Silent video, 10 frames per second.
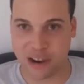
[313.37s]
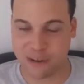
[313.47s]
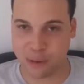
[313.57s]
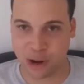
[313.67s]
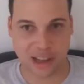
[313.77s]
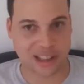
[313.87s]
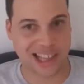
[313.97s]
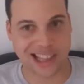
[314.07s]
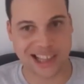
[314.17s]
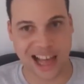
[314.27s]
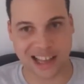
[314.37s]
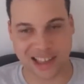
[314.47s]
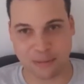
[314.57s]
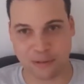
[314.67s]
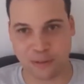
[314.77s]
hear him on. It's the exact
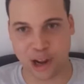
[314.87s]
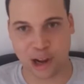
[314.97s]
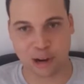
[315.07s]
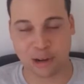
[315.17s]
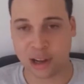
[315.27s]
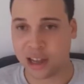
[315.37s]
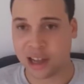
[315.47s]
same flow.